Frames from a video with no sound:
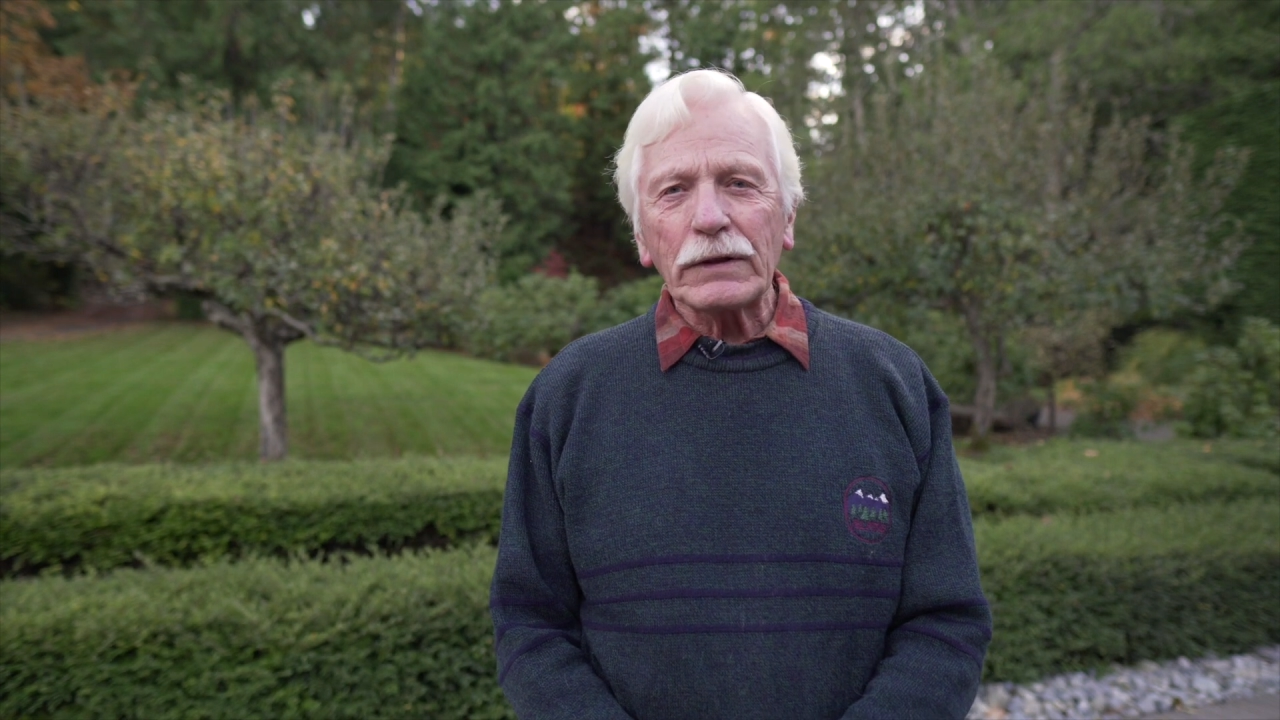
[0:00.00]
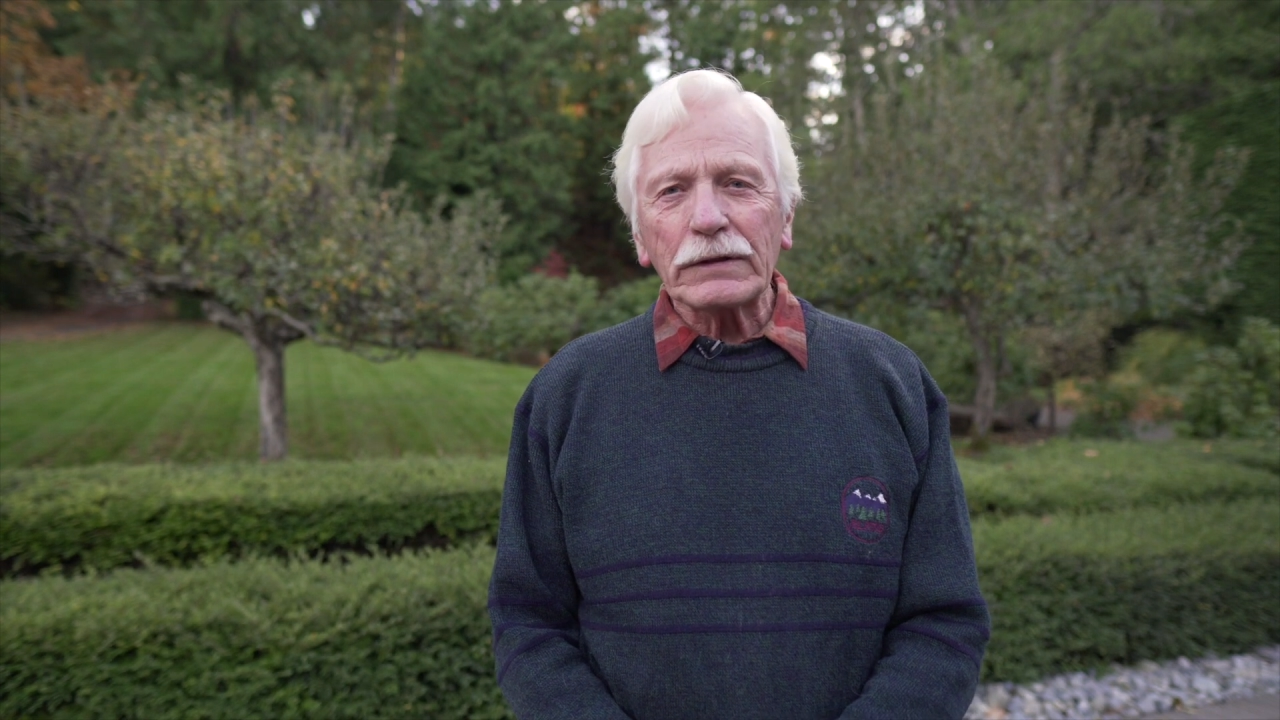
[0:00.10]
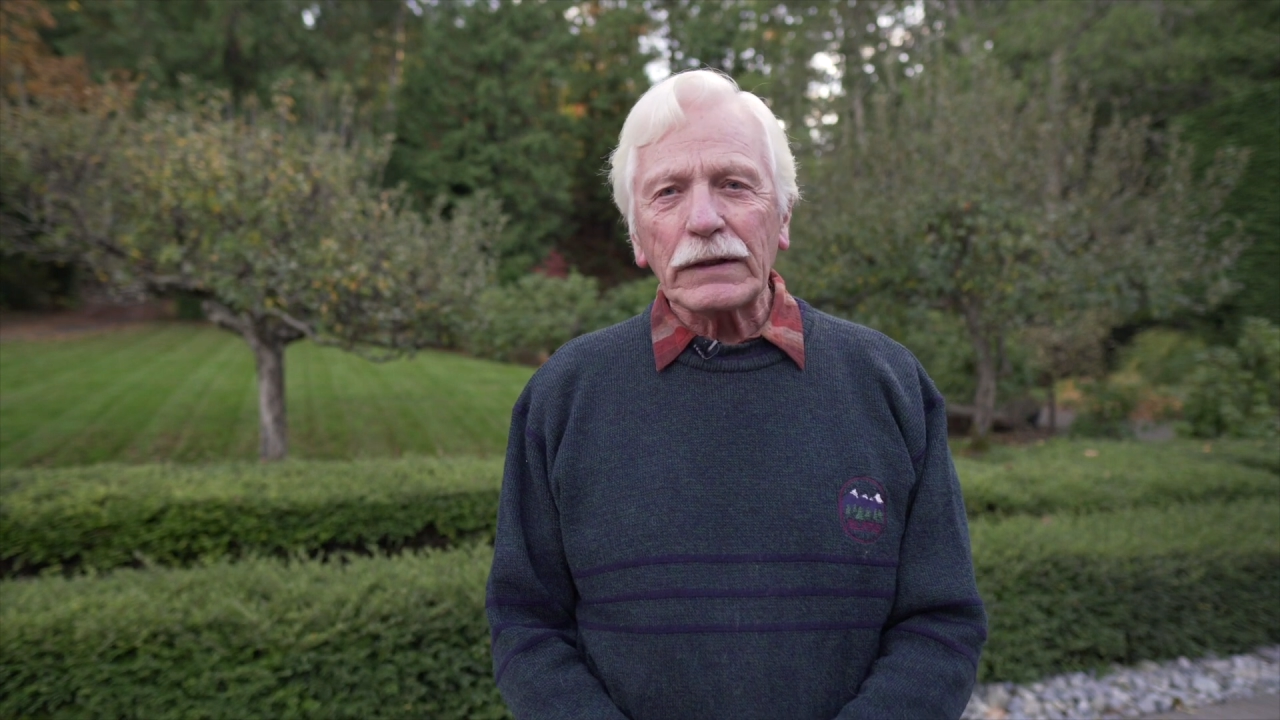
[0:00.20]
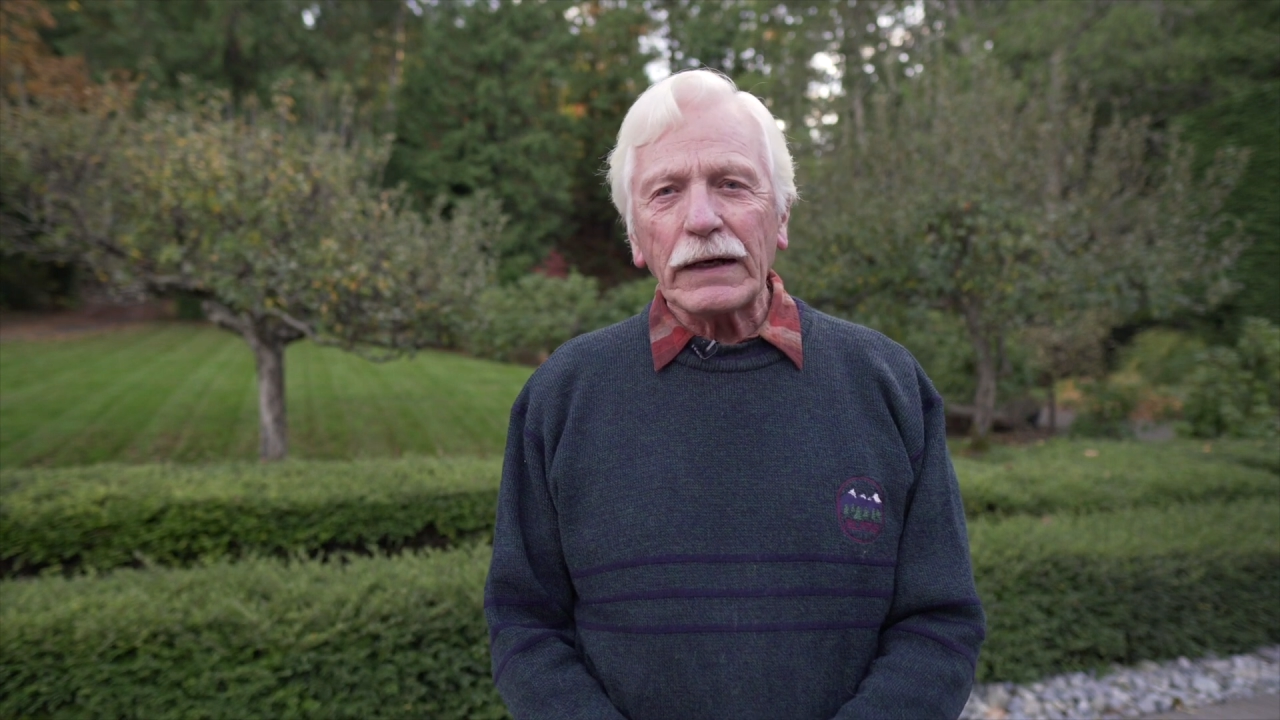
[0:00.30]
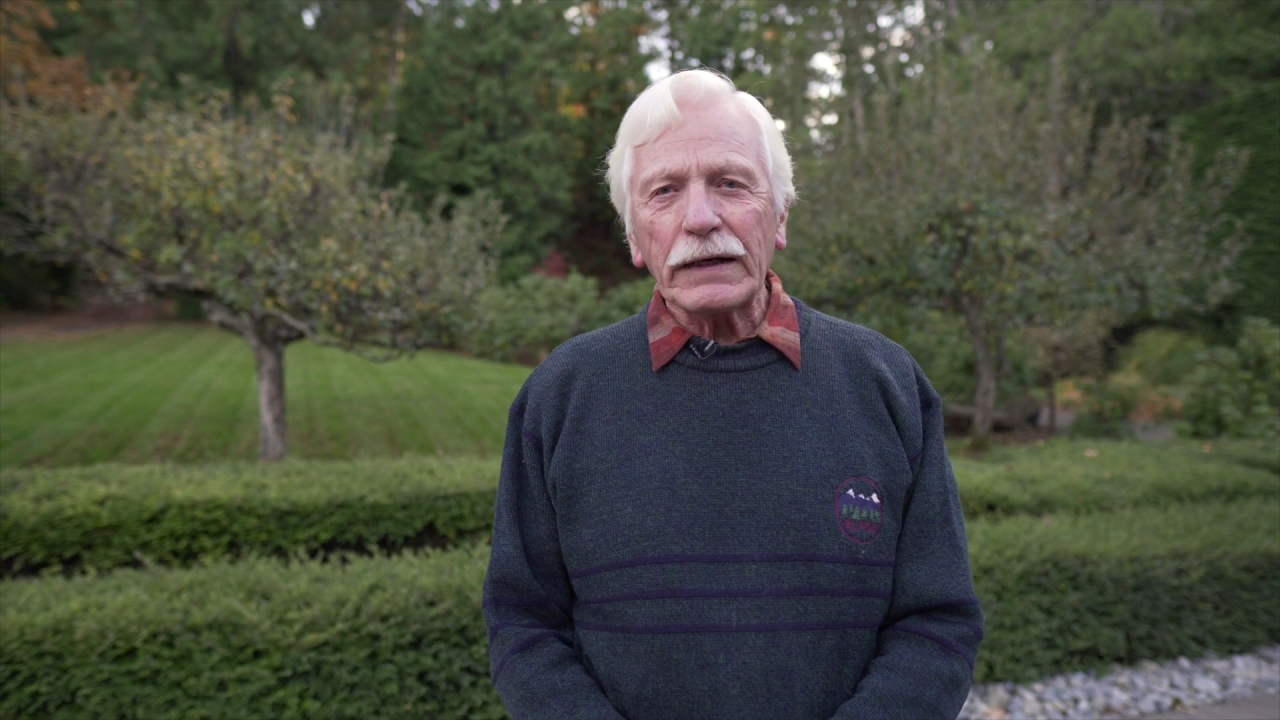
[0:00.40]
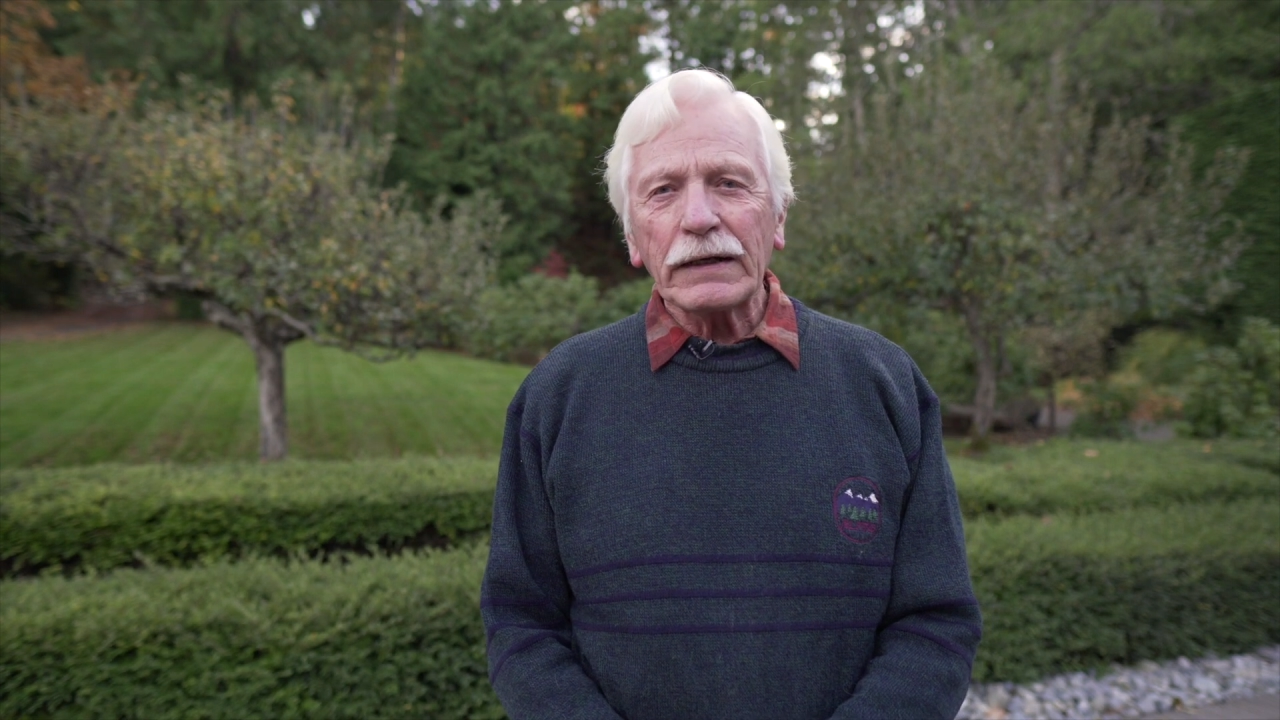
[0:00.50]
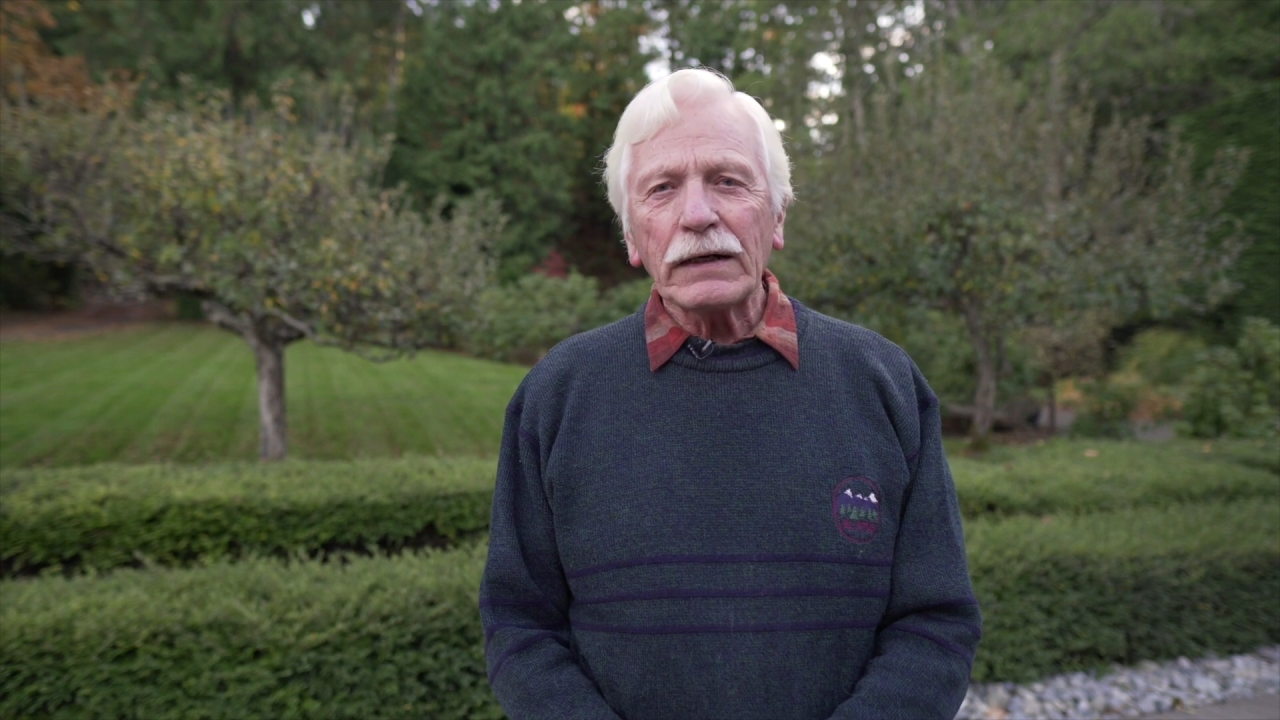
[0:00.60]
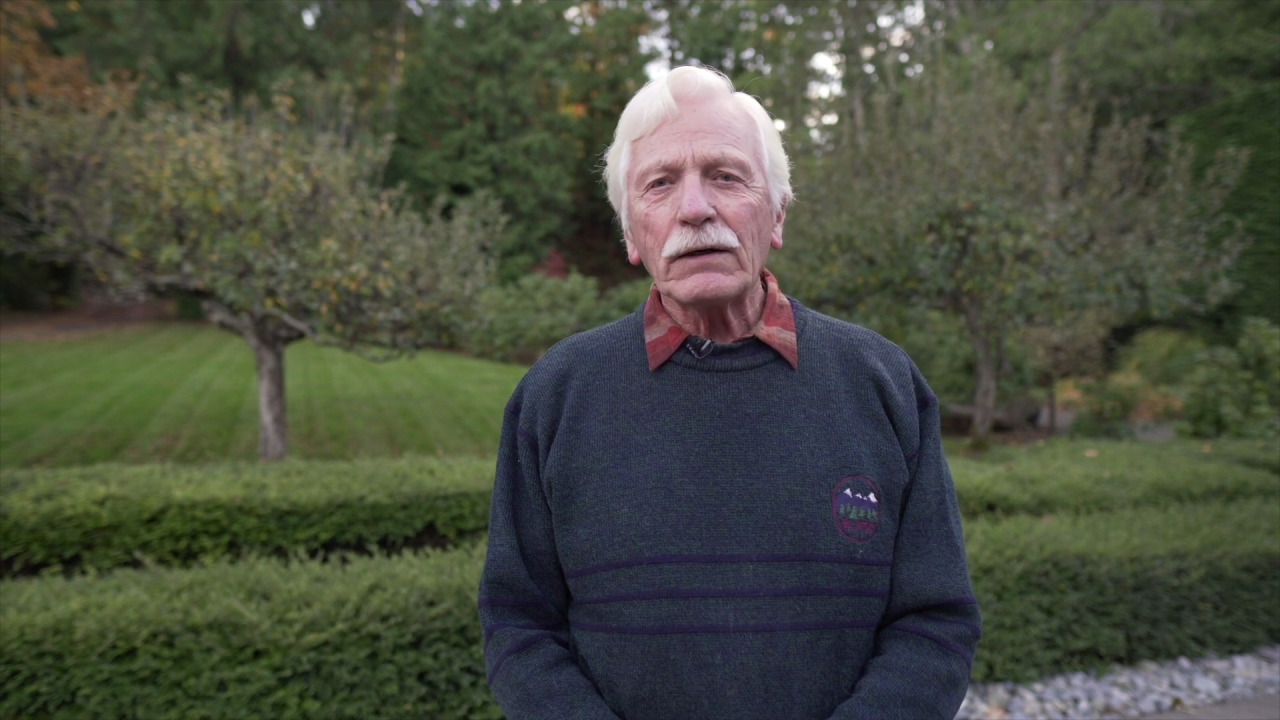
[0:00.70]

and I